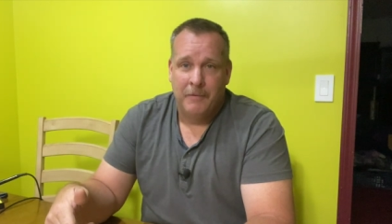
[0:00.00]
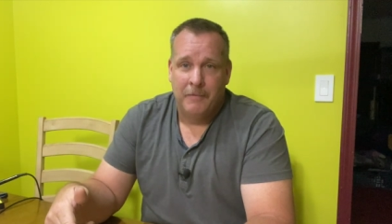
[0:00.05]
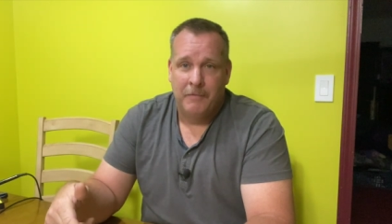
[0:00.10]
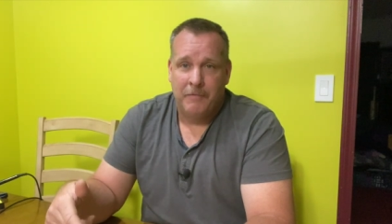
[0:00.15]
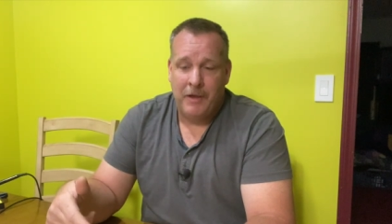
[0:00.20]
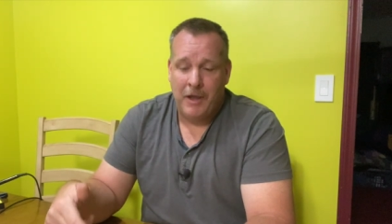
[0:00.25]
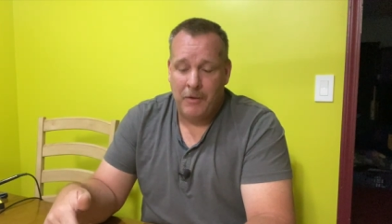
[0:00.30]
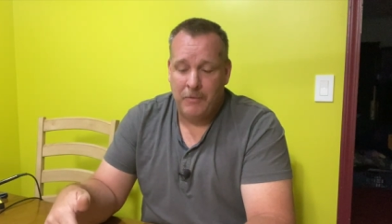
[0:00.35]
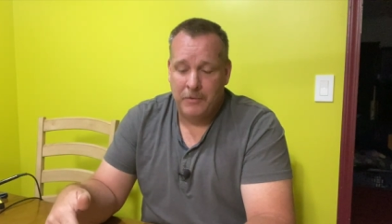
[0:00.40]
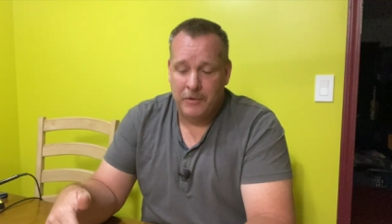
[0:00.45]

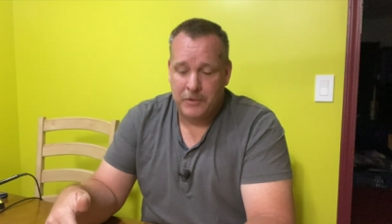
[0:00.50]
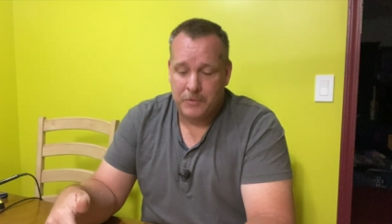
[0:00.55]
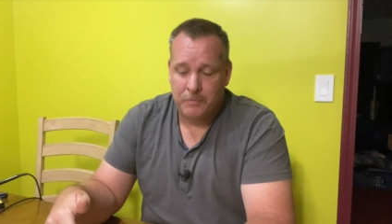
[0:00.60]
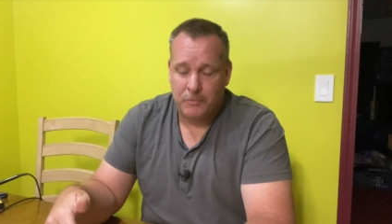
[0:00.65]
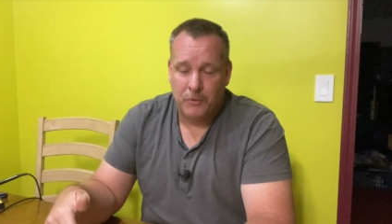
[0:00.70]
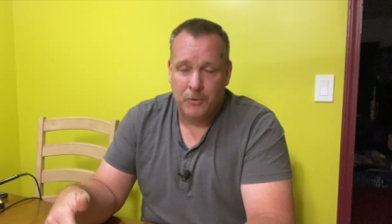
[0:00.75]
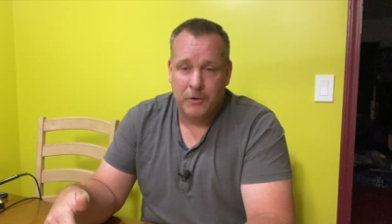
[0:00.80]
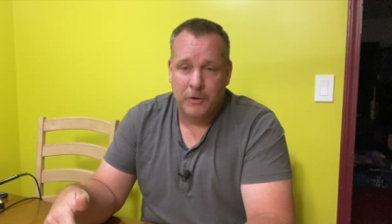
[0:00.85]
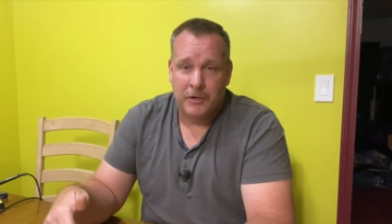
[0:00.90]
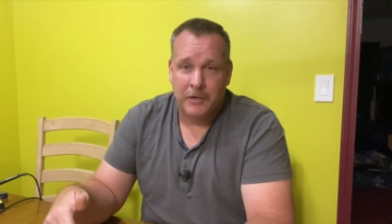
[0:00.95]
found this
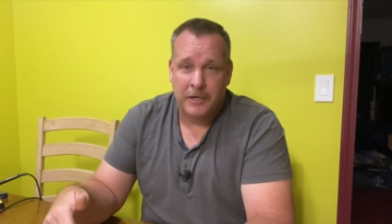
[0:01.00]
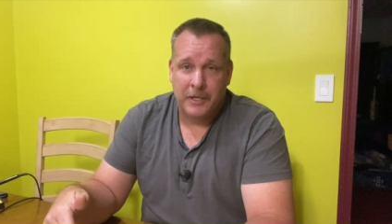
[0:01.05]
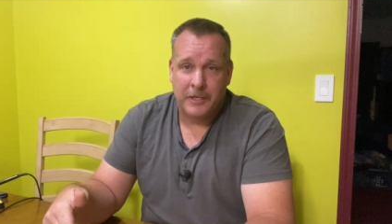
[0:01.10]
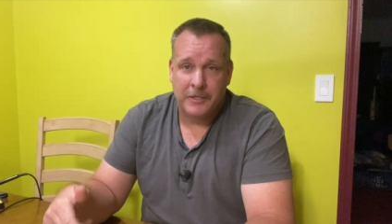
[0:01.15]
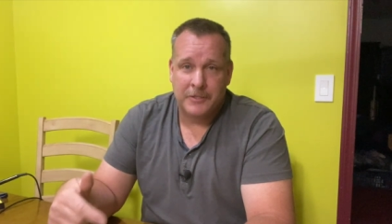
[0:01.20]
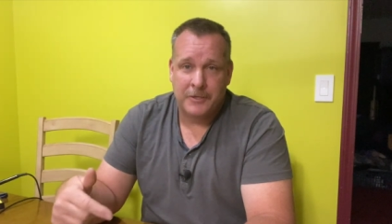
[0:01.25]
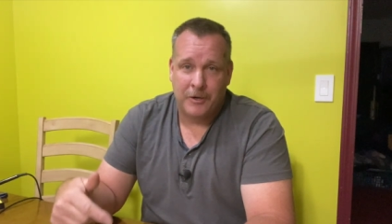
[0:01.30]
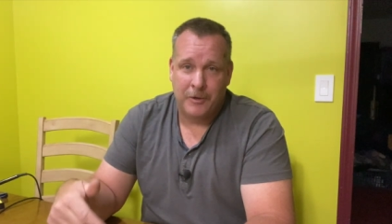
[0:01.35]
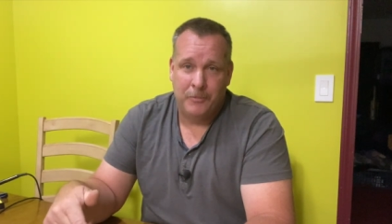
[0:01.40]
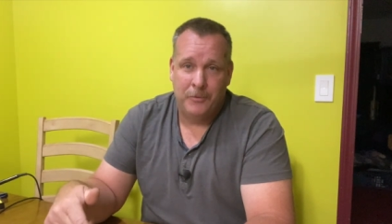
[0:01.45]
board and
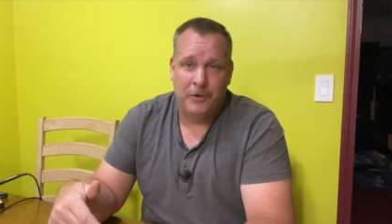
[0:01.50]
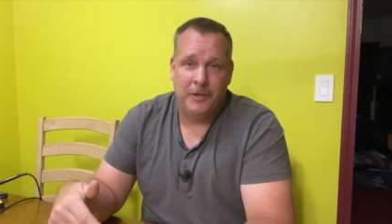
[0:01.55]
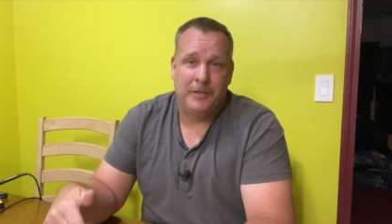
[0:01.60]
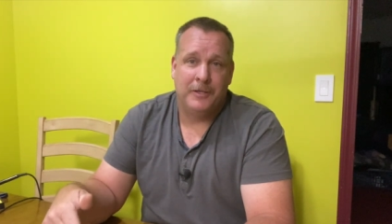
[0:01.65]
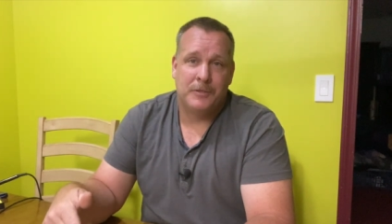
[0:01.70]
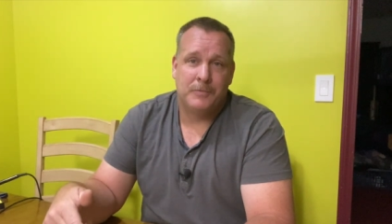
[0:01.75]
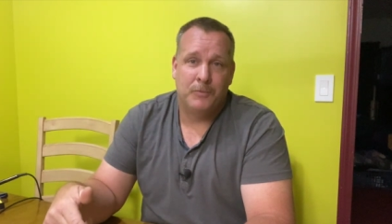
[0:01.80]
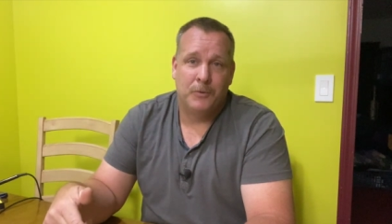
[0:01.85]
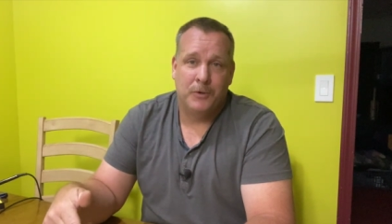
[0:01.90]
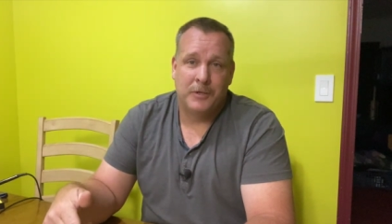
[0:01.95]
started putting
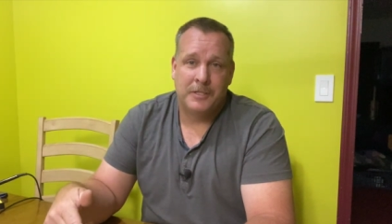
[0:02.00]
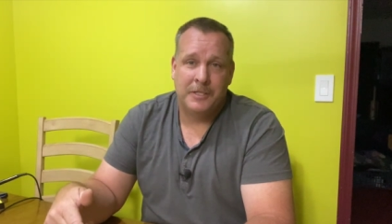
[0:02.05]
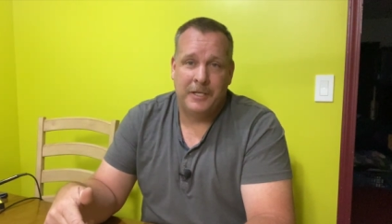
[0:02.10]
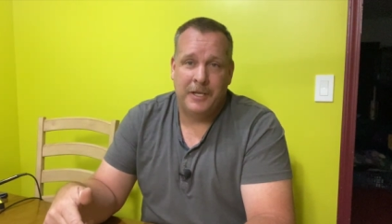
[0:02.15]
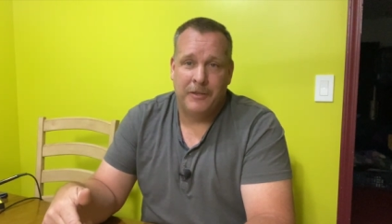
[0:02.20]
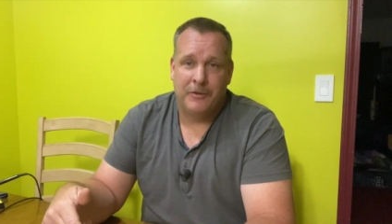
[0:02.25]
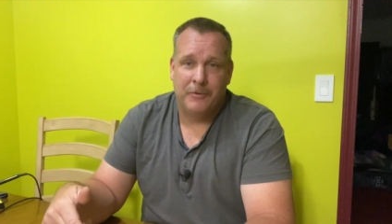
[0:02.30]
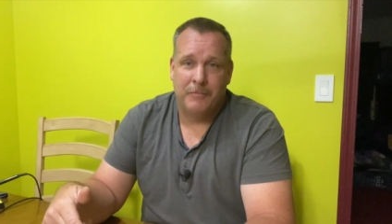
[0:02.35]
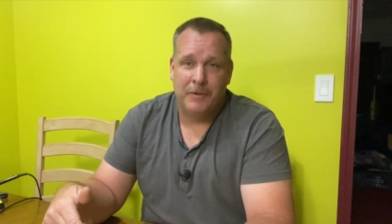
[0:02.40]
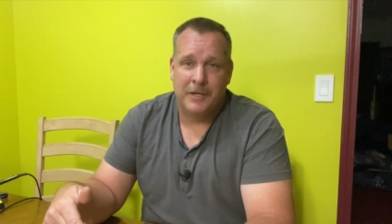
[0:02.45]
this board
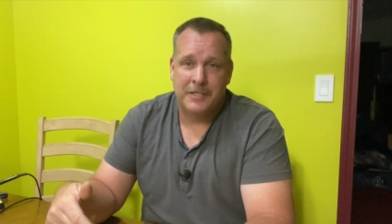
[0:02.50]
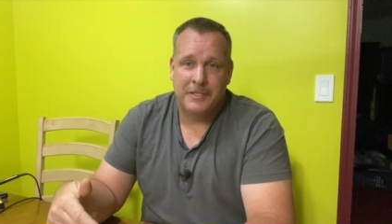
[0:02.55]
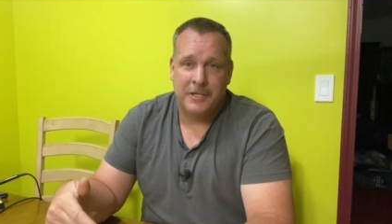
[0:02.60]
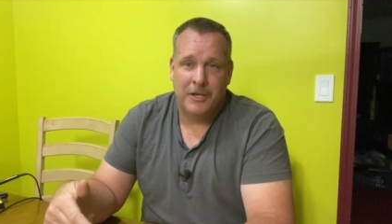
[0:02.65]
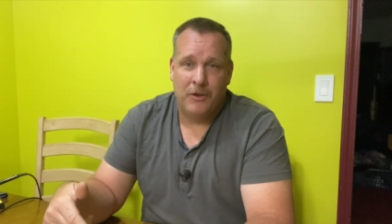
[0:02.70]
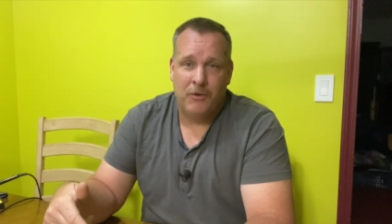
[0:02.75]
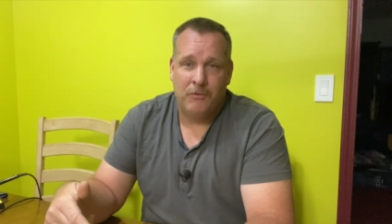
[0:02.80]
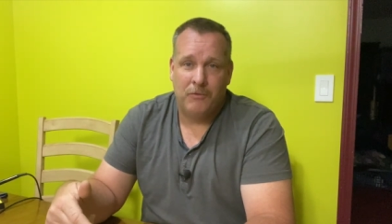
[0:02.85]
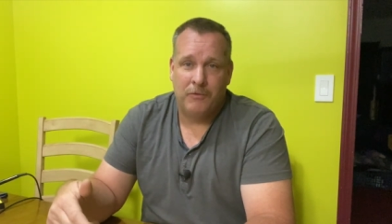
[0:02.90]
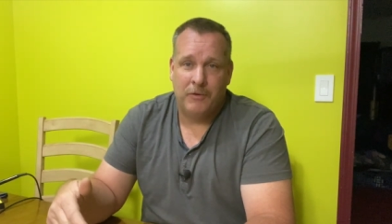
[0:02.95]
together
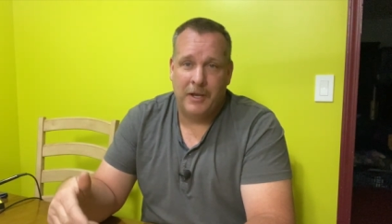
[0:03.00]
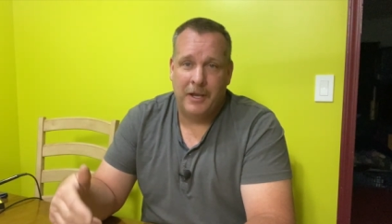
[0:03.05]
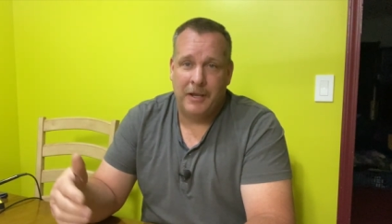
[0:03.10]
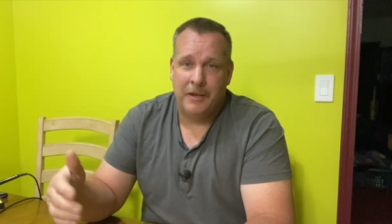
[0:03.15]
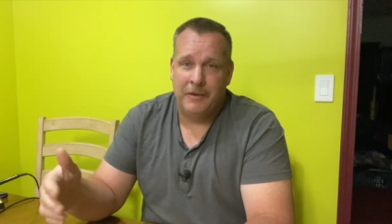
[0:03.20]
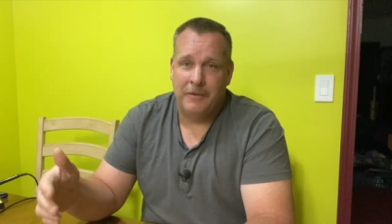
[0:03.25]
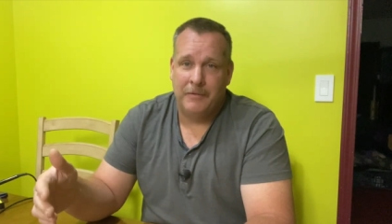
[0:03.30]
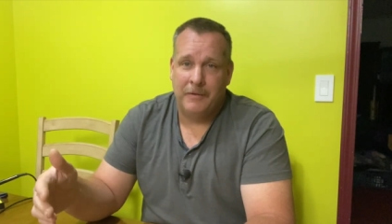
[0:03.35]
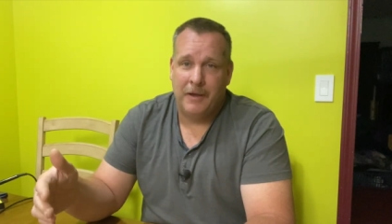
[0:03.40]
myself, I,